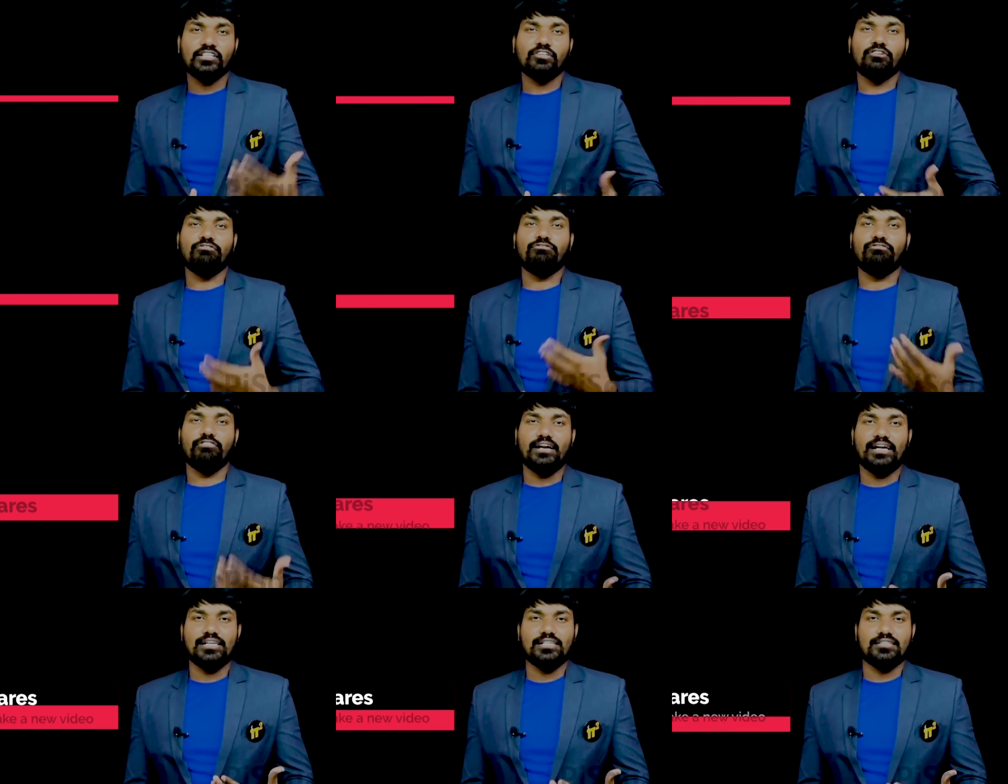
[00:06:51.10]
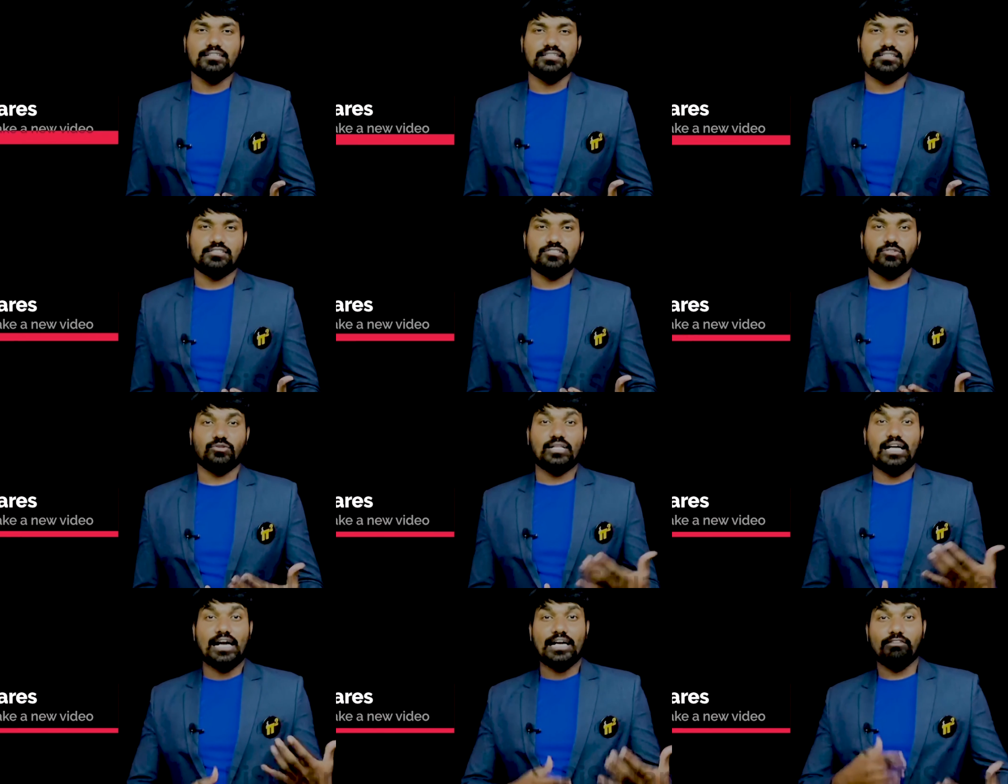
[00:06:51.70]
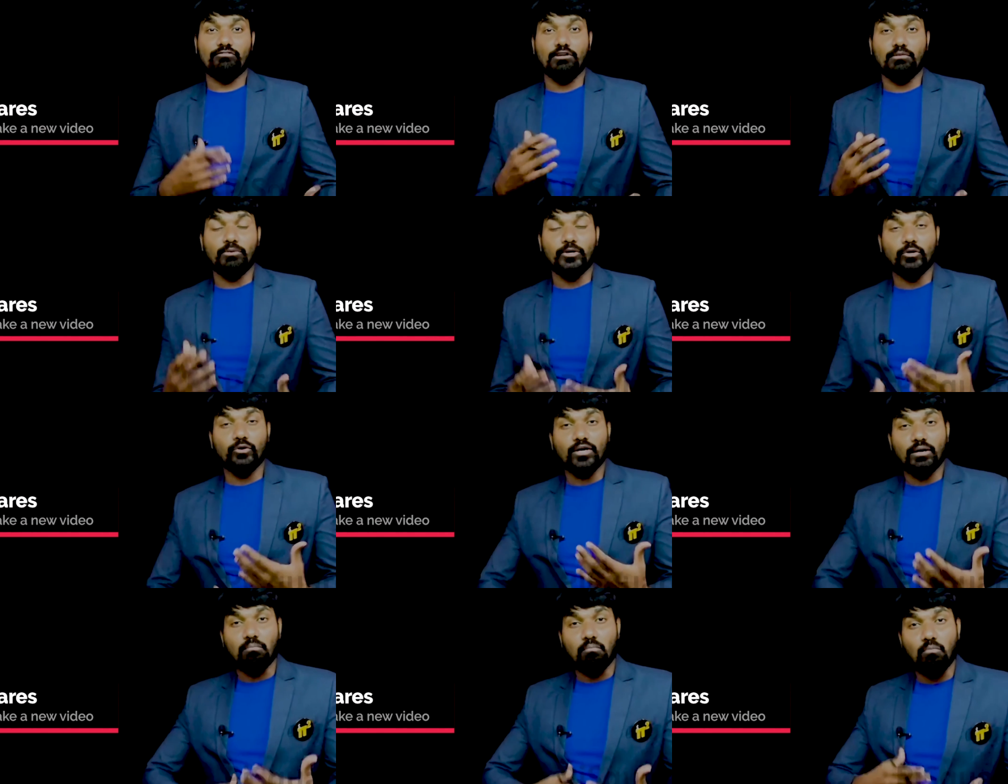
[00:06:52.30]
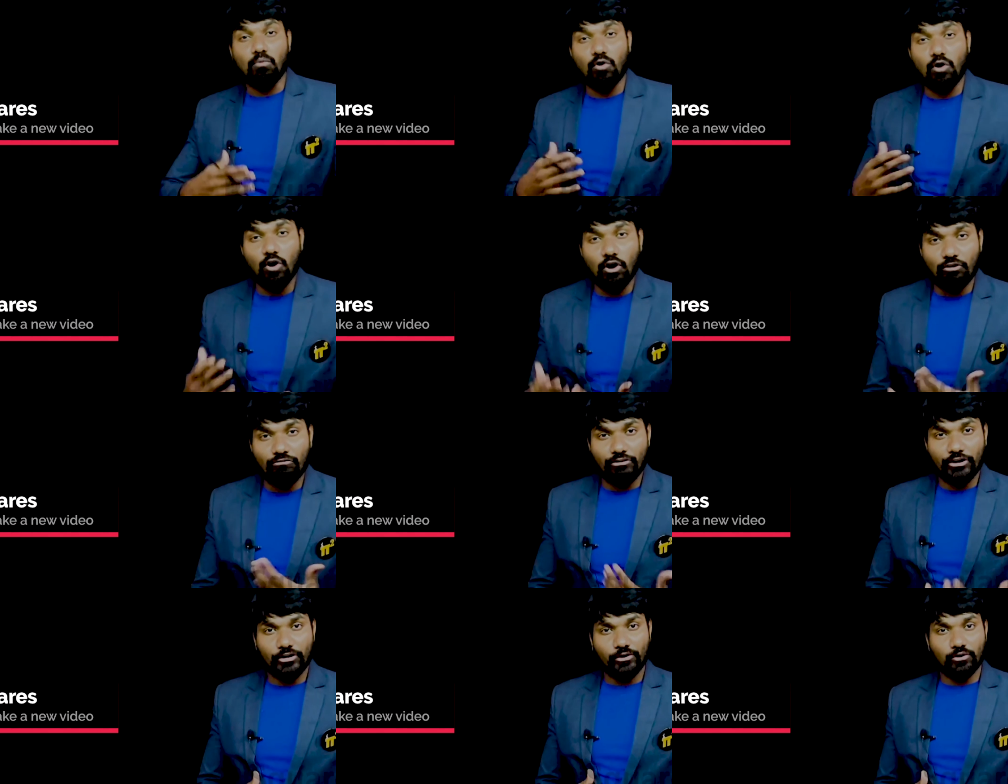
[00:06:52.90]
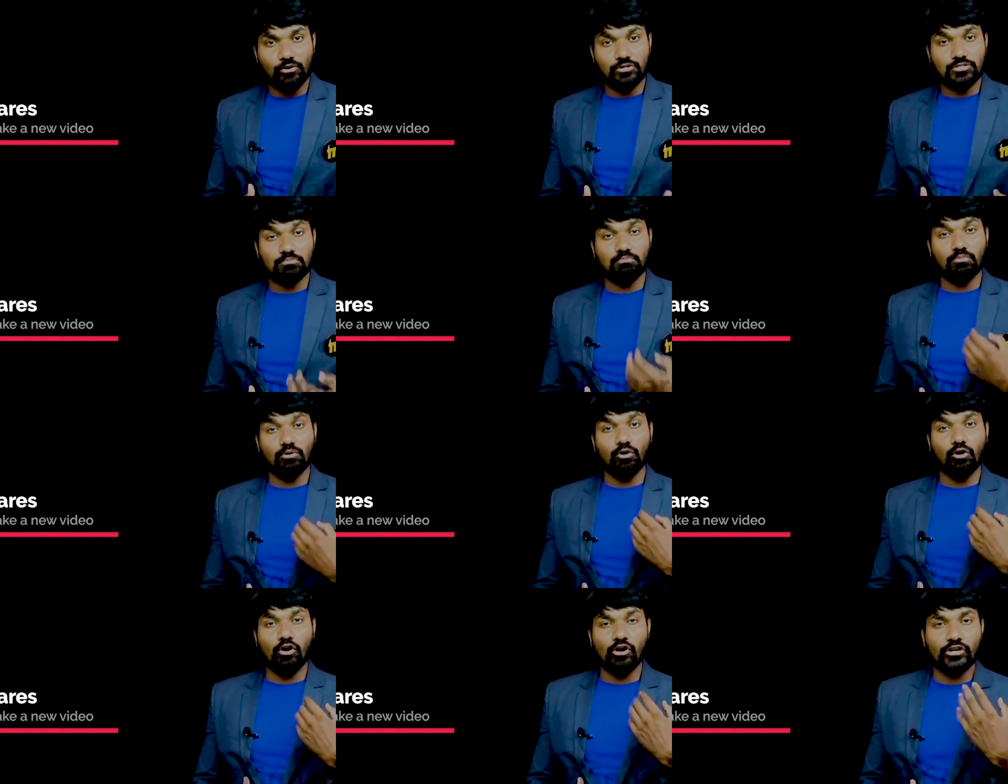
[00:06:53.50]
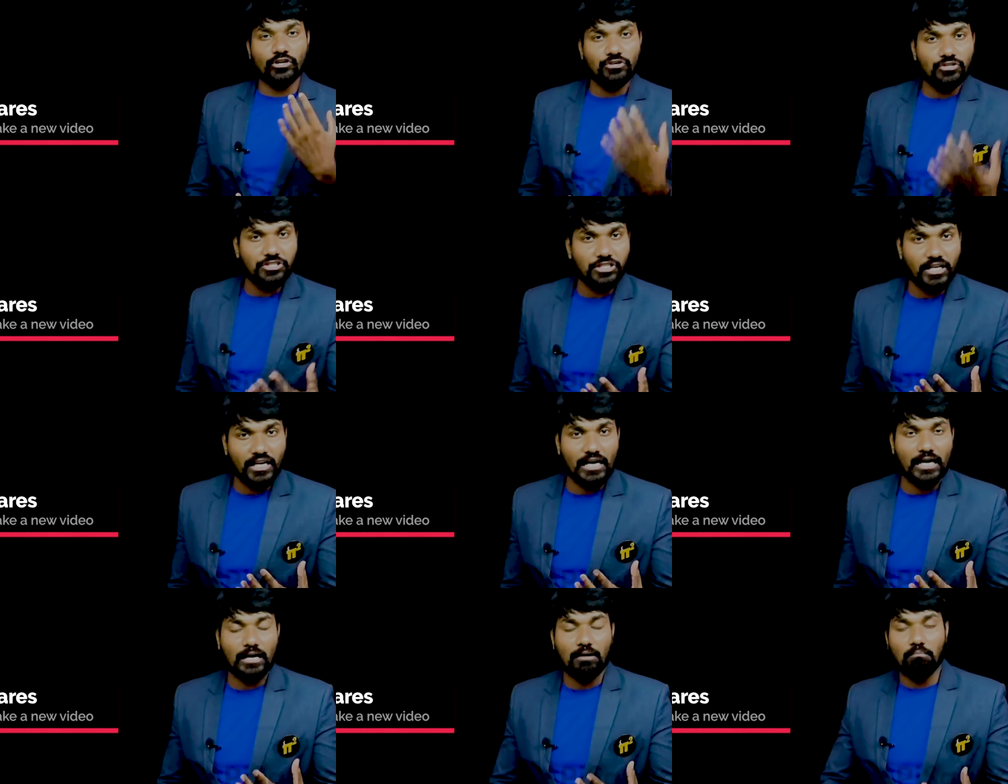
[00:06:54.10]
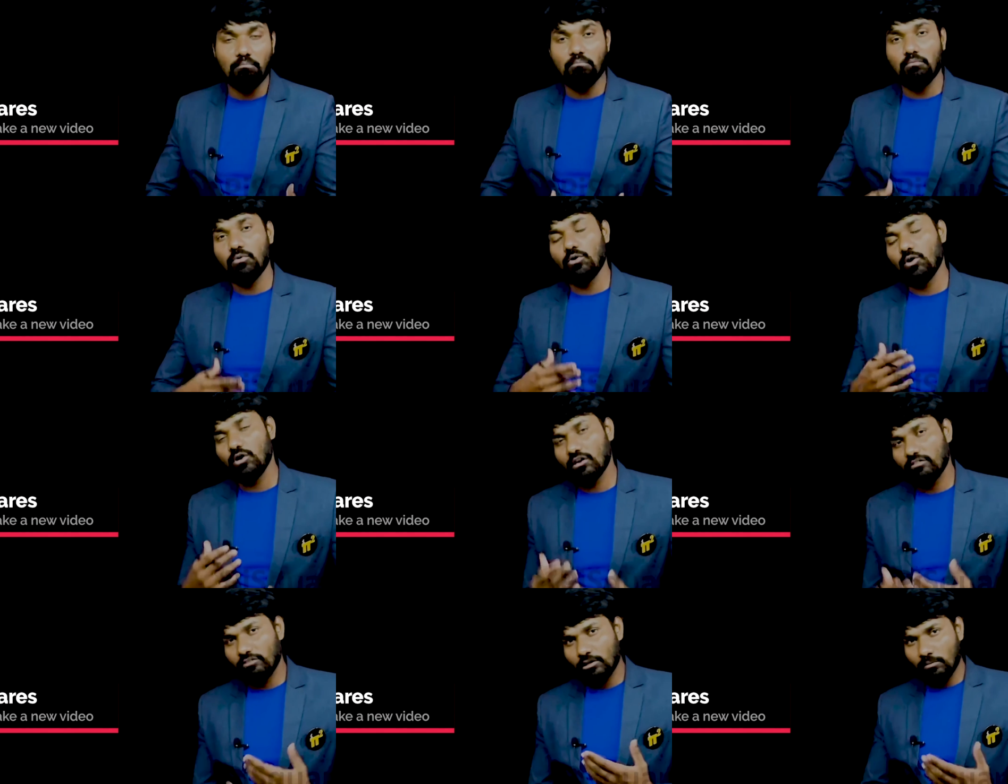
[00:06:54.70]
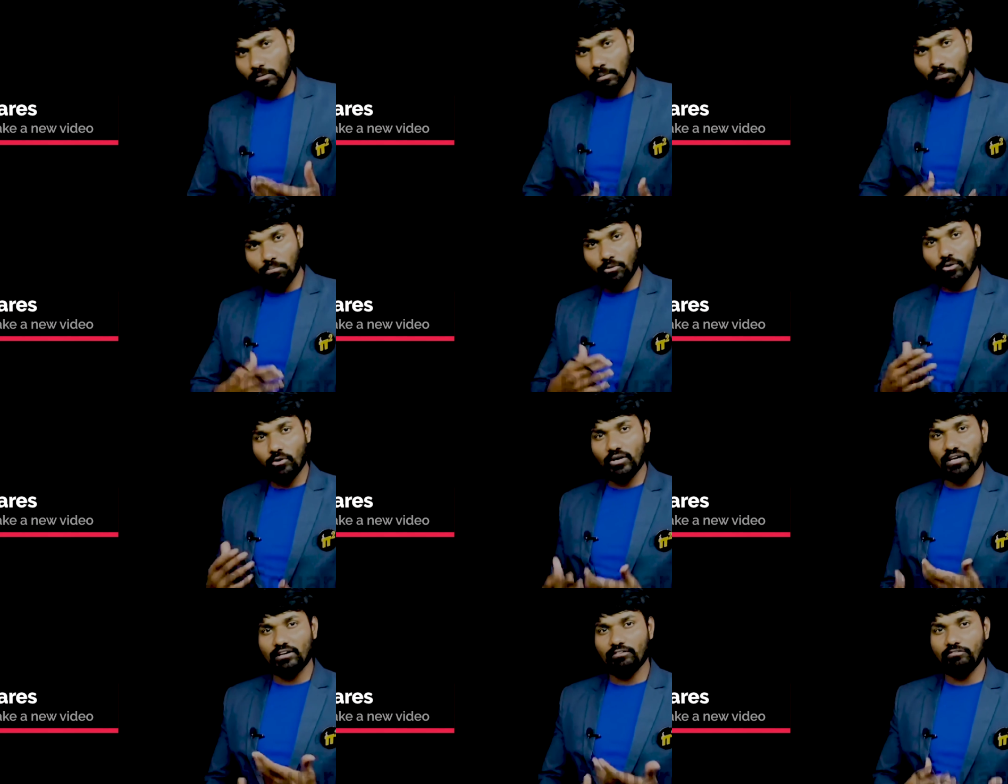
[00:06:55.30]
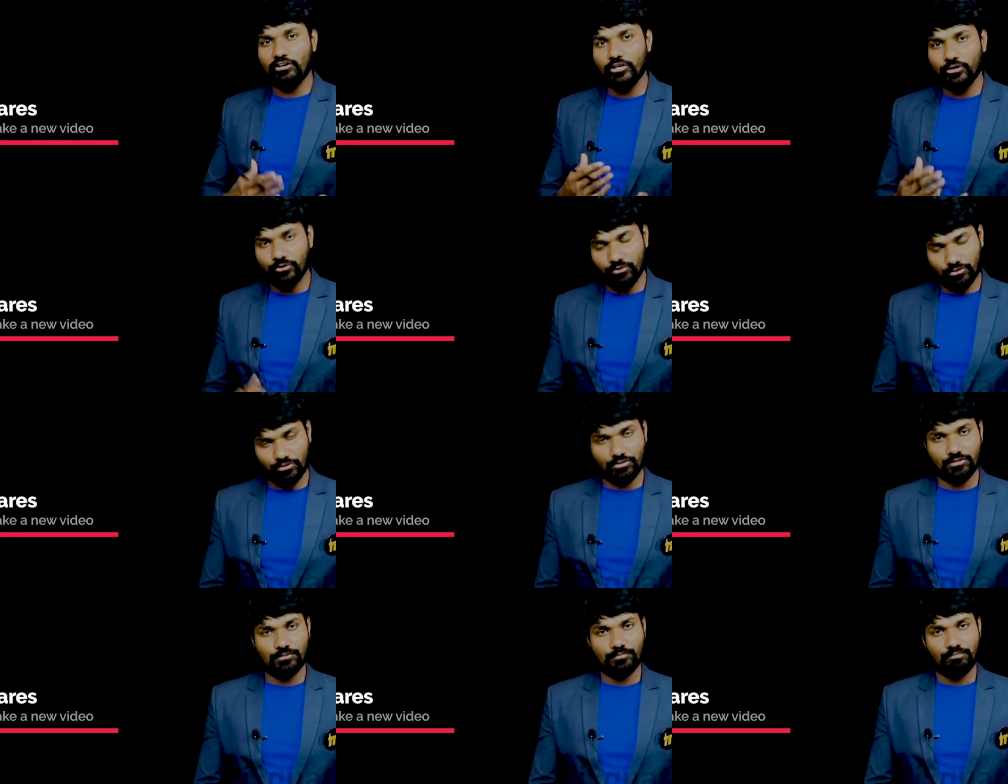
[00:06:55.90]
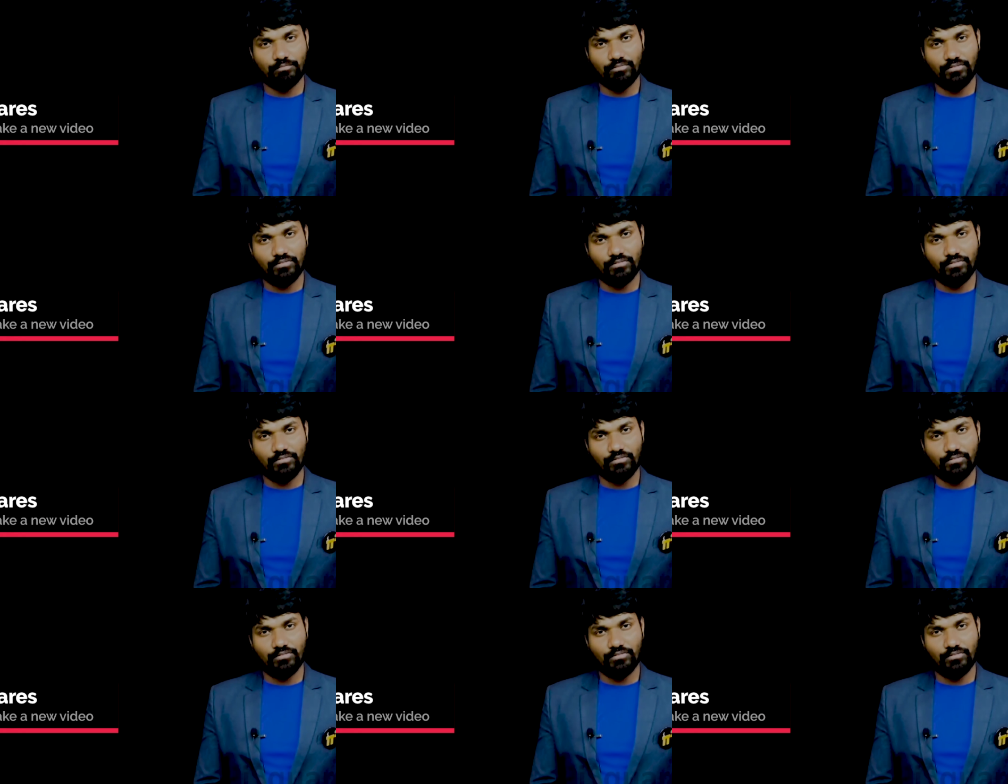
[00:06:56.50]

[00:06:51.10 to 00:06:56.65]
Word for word: with your friends so that we'll be doing more videos. More you share, more we'll be uploading the videos.